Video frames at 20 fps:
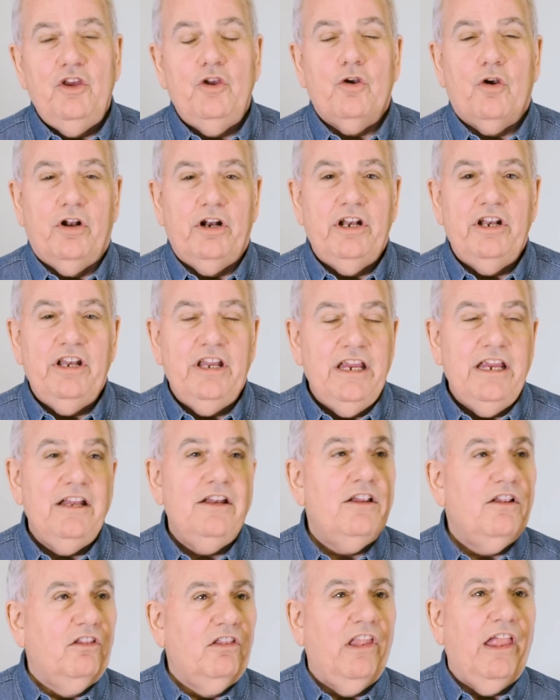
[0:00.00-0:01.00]
You're going to
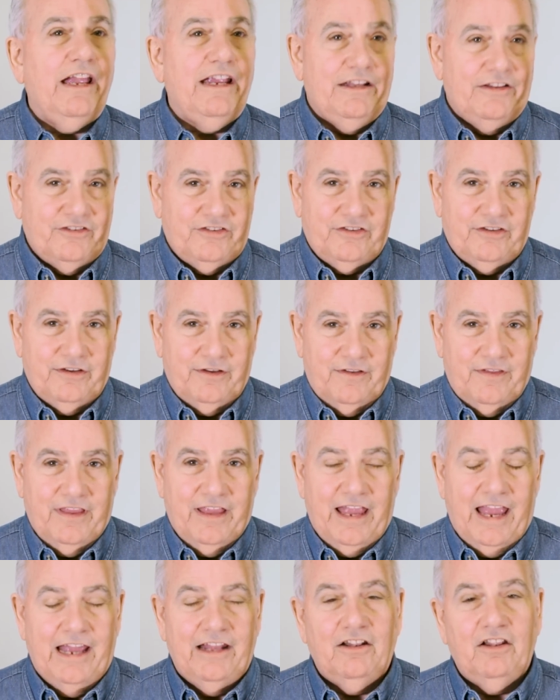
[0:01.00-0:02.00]
need lights,
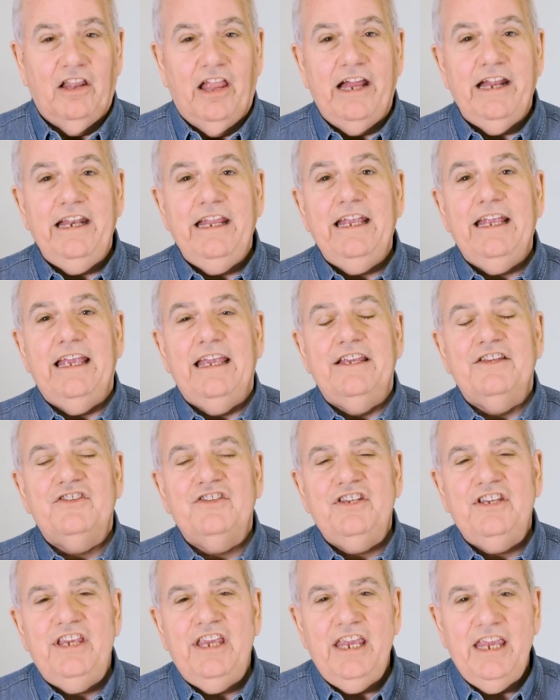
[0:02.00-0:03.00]
and lighting
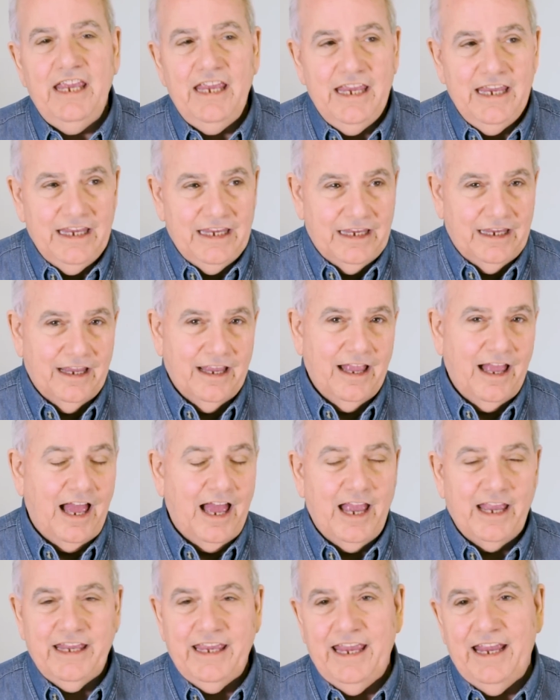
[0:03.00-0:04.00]
is key.
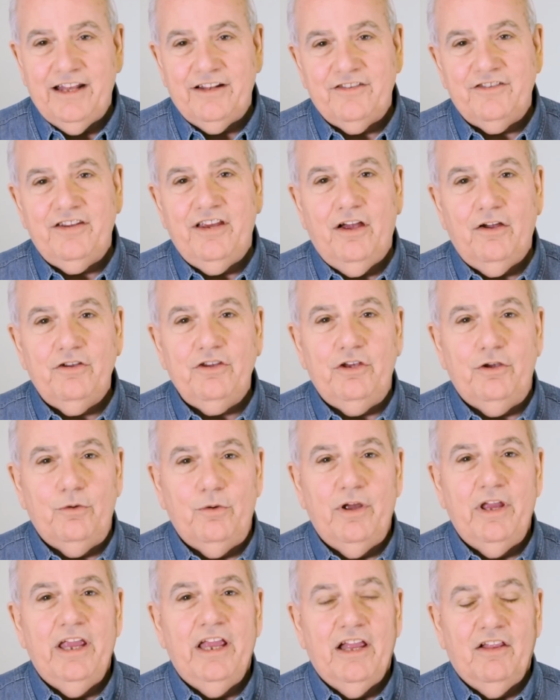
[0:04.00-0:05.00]
I can't tell
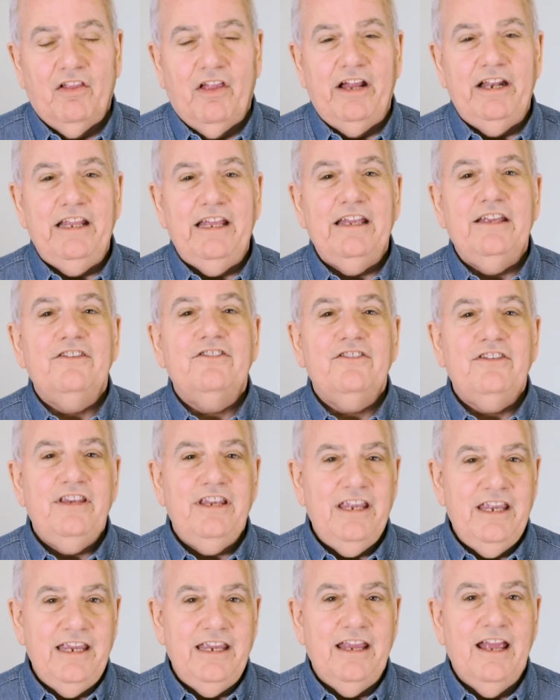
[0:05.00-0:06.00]
you, lighting is
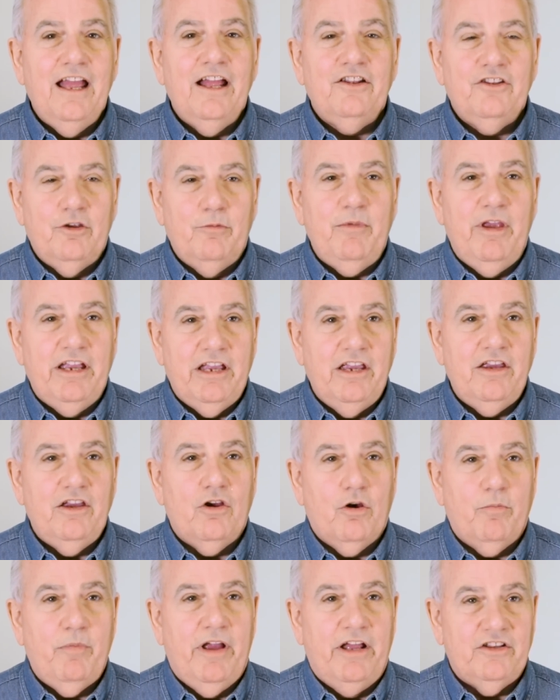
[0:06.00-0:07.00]
key to making
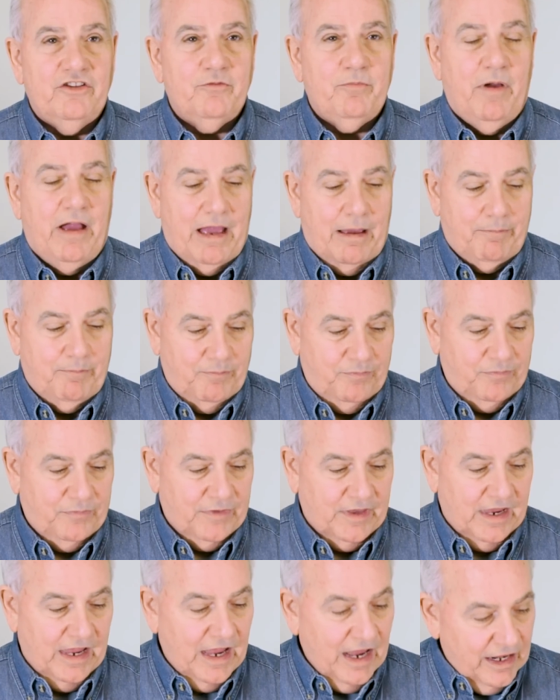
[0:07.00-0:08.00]
your pens pop.
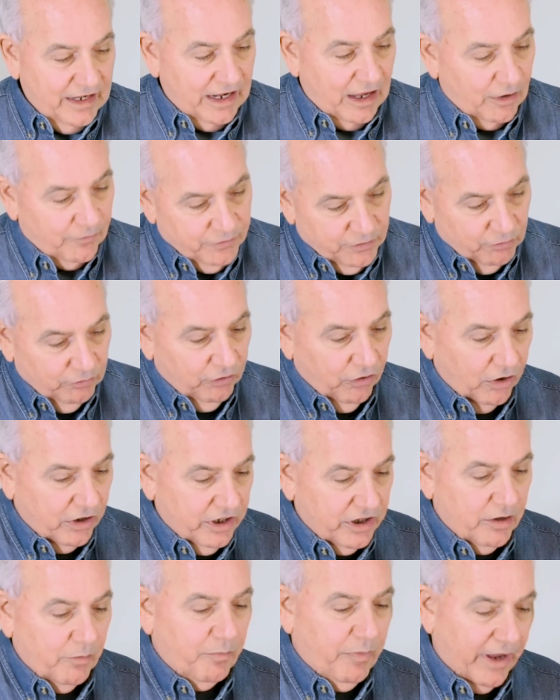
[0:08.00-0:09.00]
Now, if you look
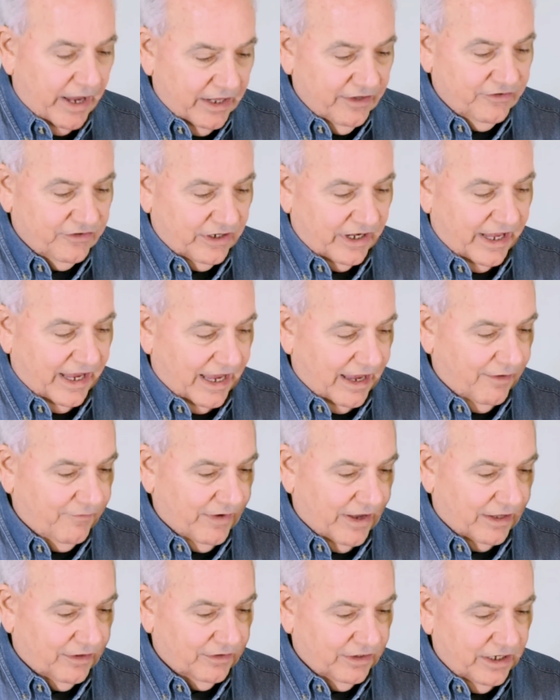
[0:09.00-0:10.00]
at the pens that I have
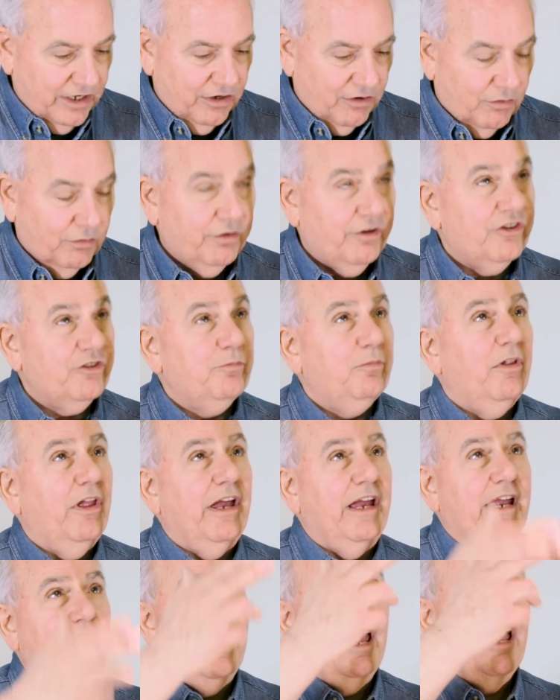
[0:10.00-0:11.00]
out here on
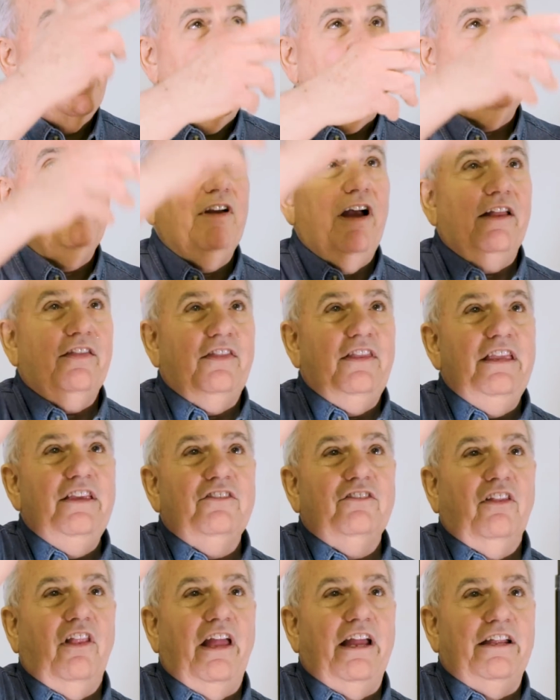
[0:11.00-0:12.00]
display, I've got
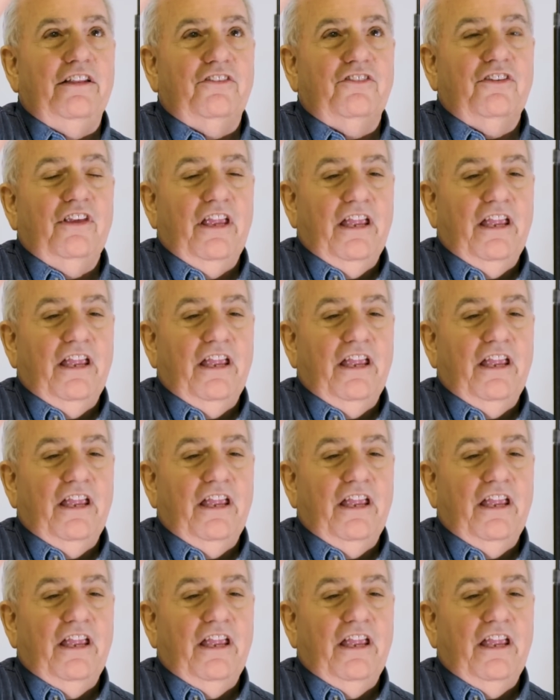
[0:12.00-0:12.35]
these lights,